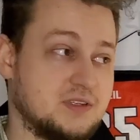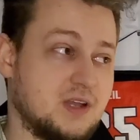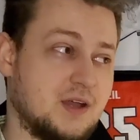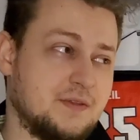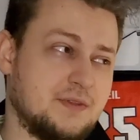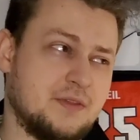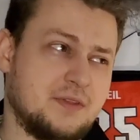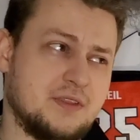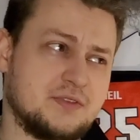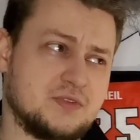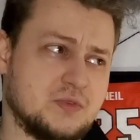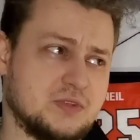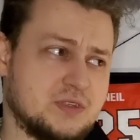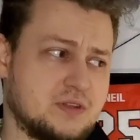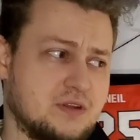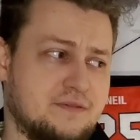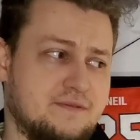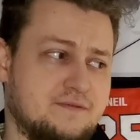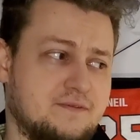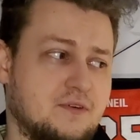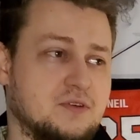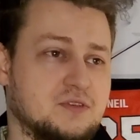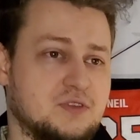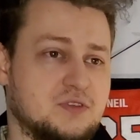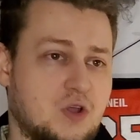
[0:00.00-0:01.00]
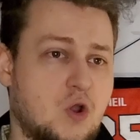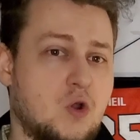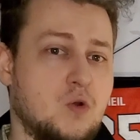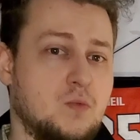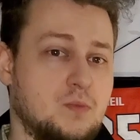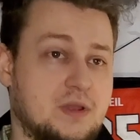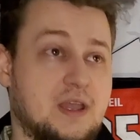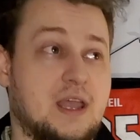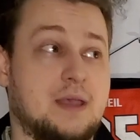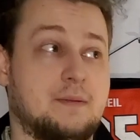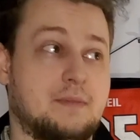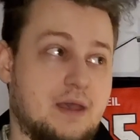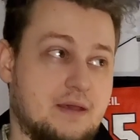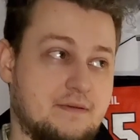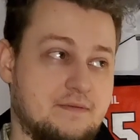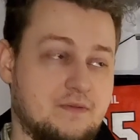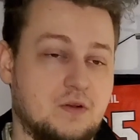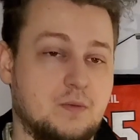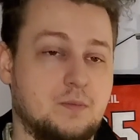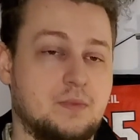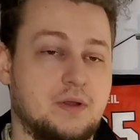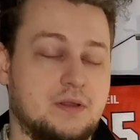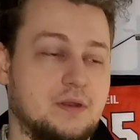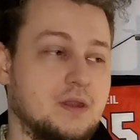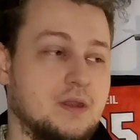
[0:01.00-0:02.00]
Not that this was their first home game
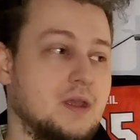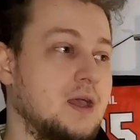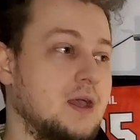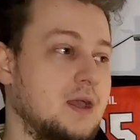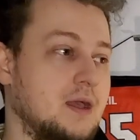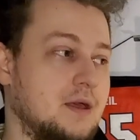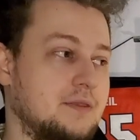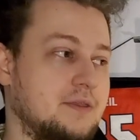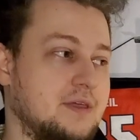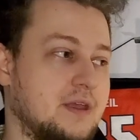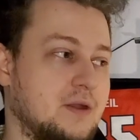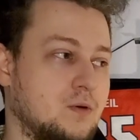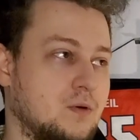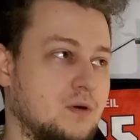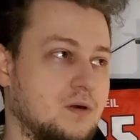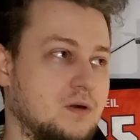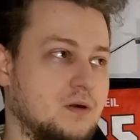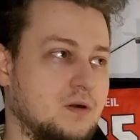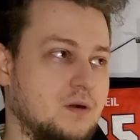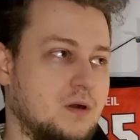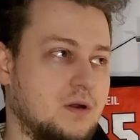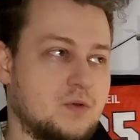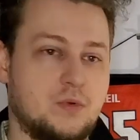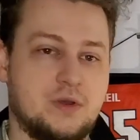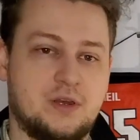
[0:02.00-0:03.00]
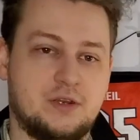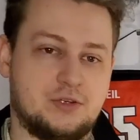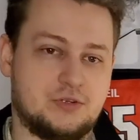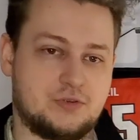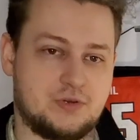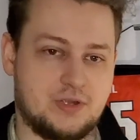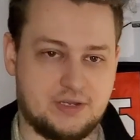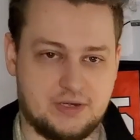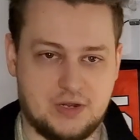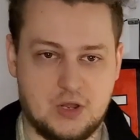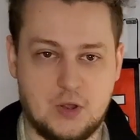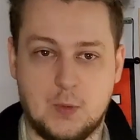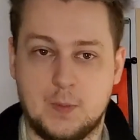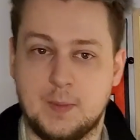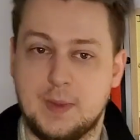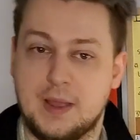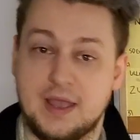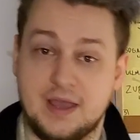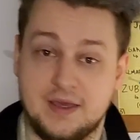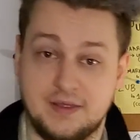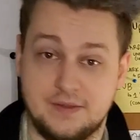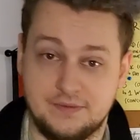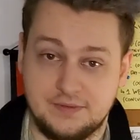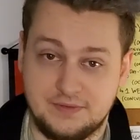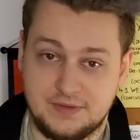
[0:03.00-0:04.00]
ever, but they were on a winning streak at home,
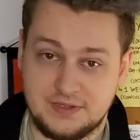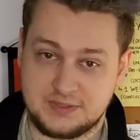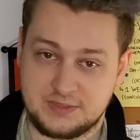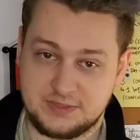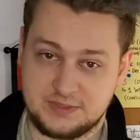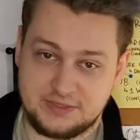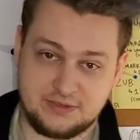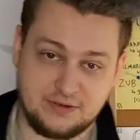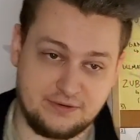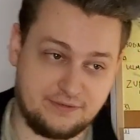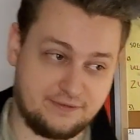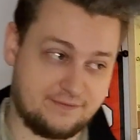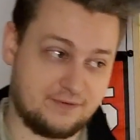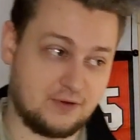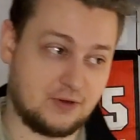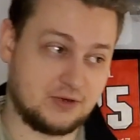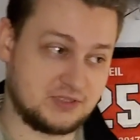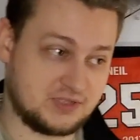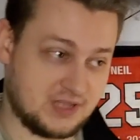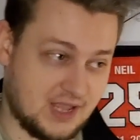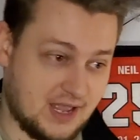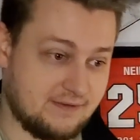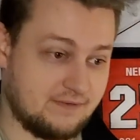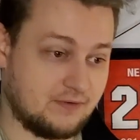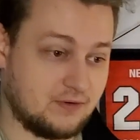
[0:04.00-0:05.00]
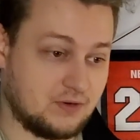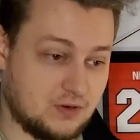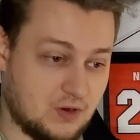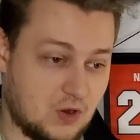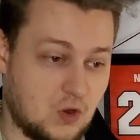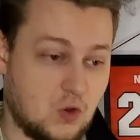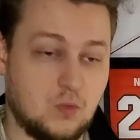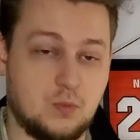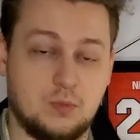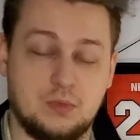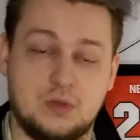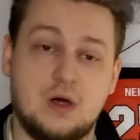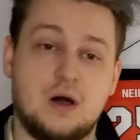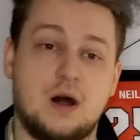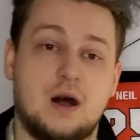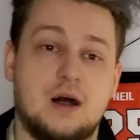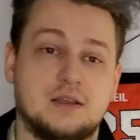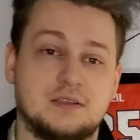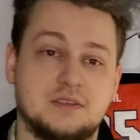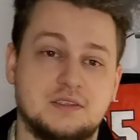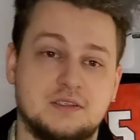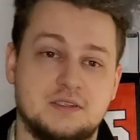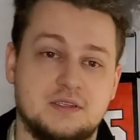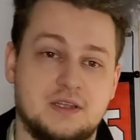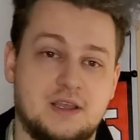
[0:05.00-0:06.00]
and this was their first ever home
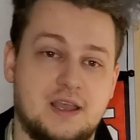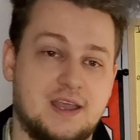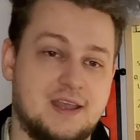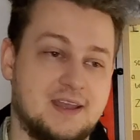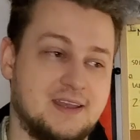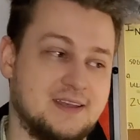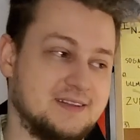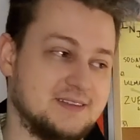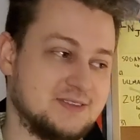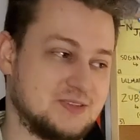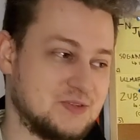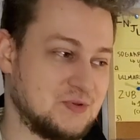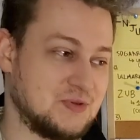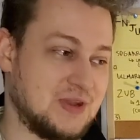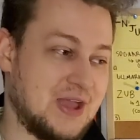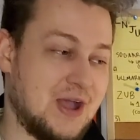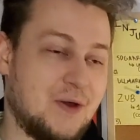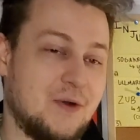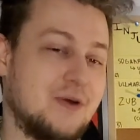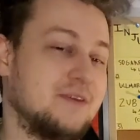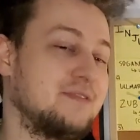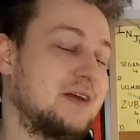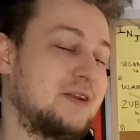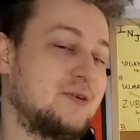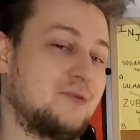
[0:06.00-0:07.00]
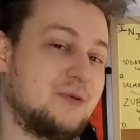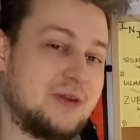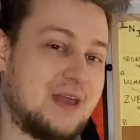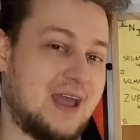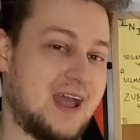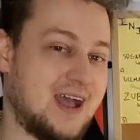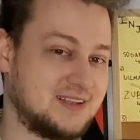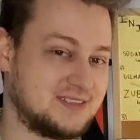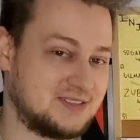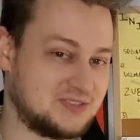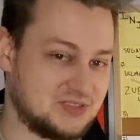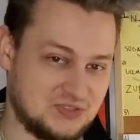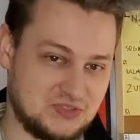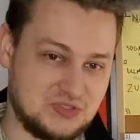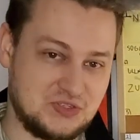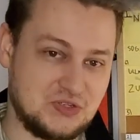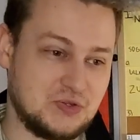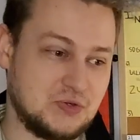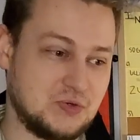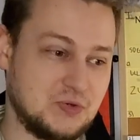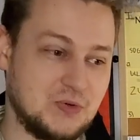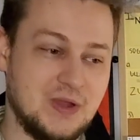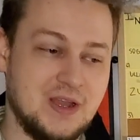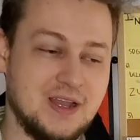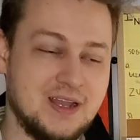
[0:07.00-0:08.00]
loss. And so now if anyone asks
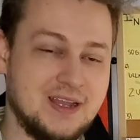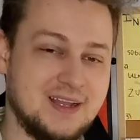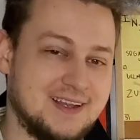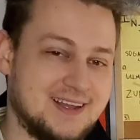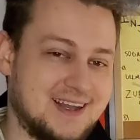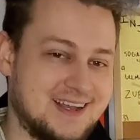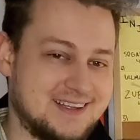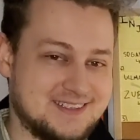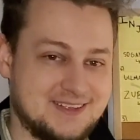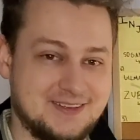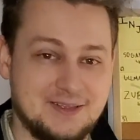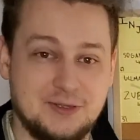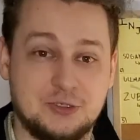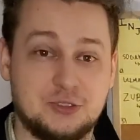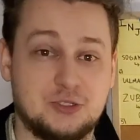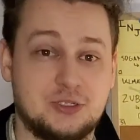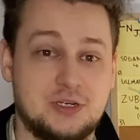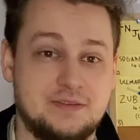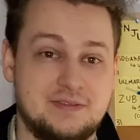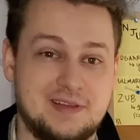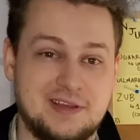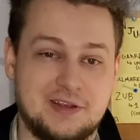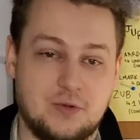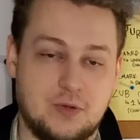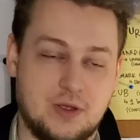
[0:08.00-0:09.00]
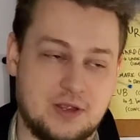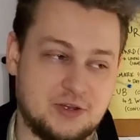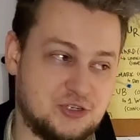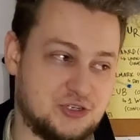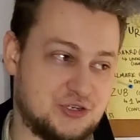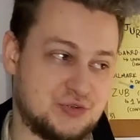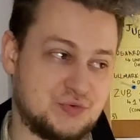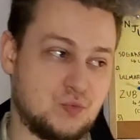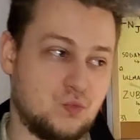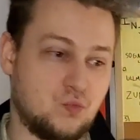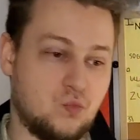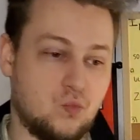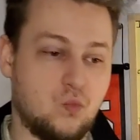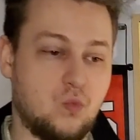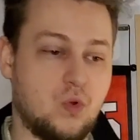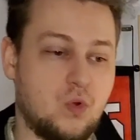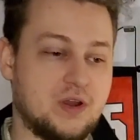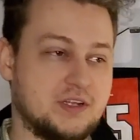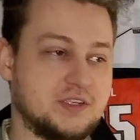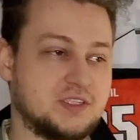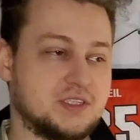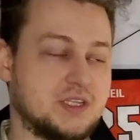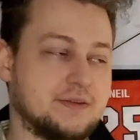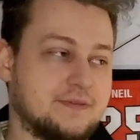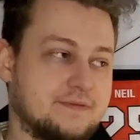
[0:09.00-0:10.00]
you, as a little trivia question, what
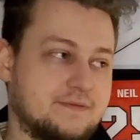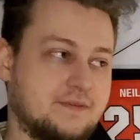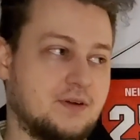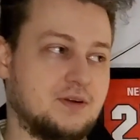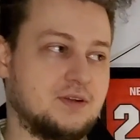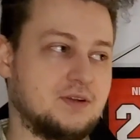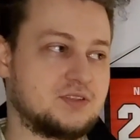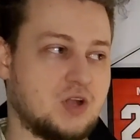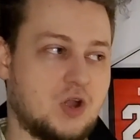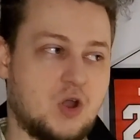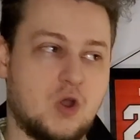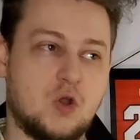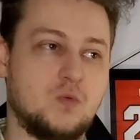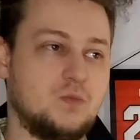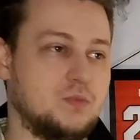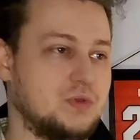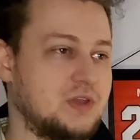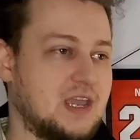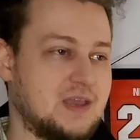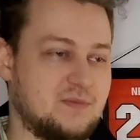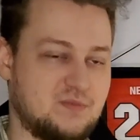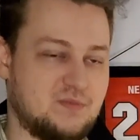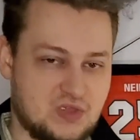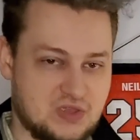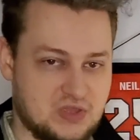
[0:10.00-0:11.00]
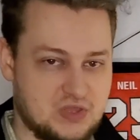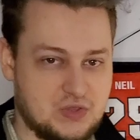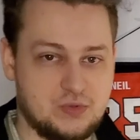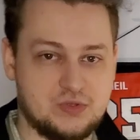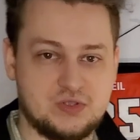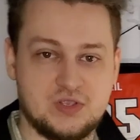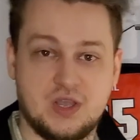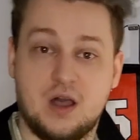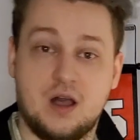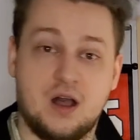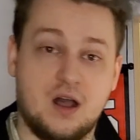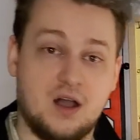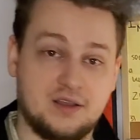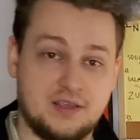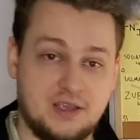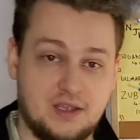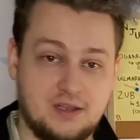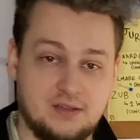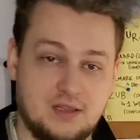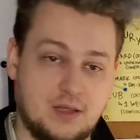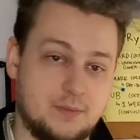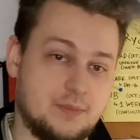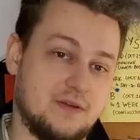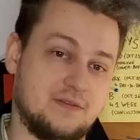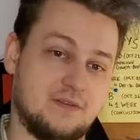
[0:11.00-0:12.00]
is the first home game the Utah Hockey
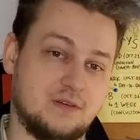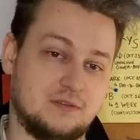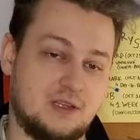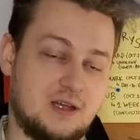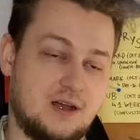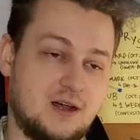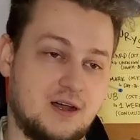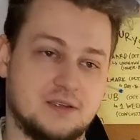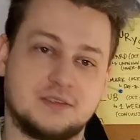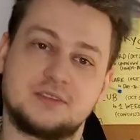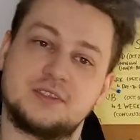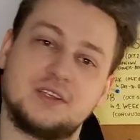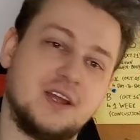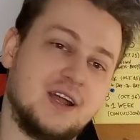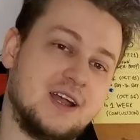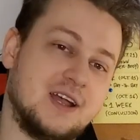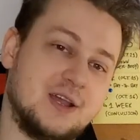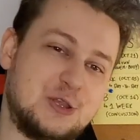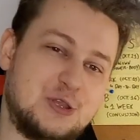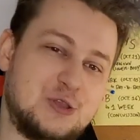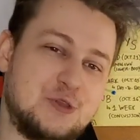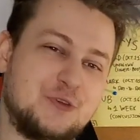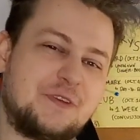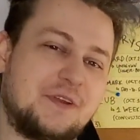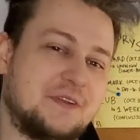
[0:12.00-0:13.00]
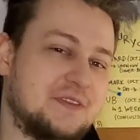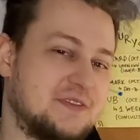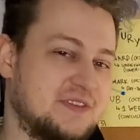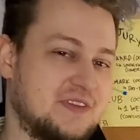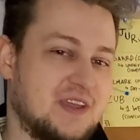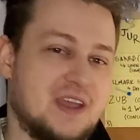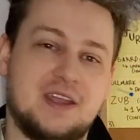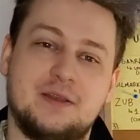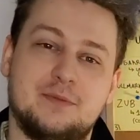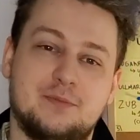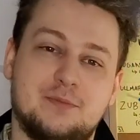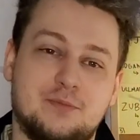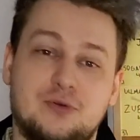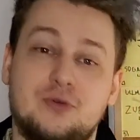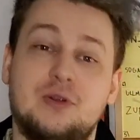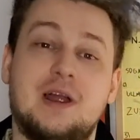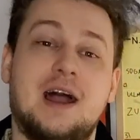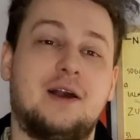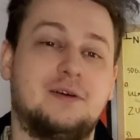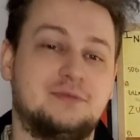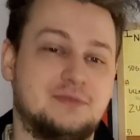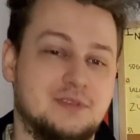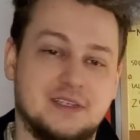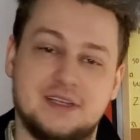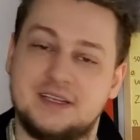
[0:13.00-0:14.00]
Club ever lost, you can say
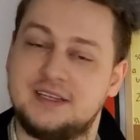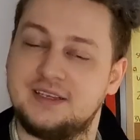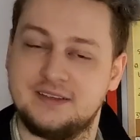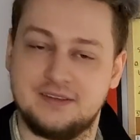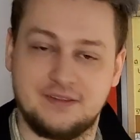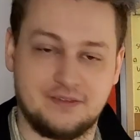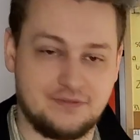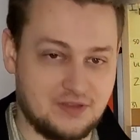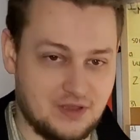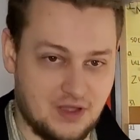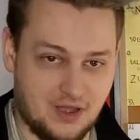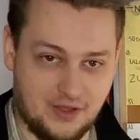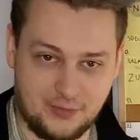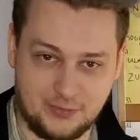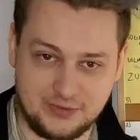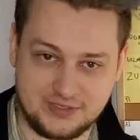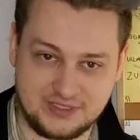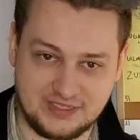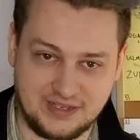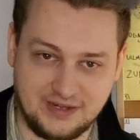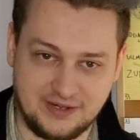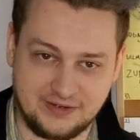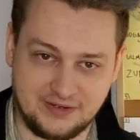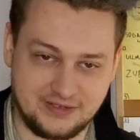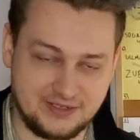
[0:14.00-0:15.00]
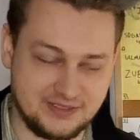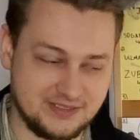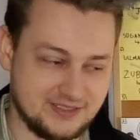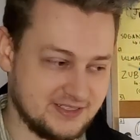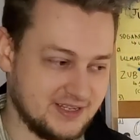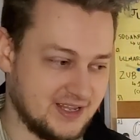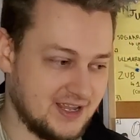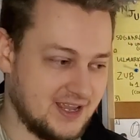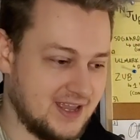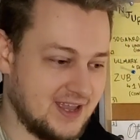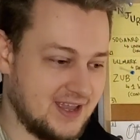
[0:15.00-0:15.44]
proudly the Ottawa Senators.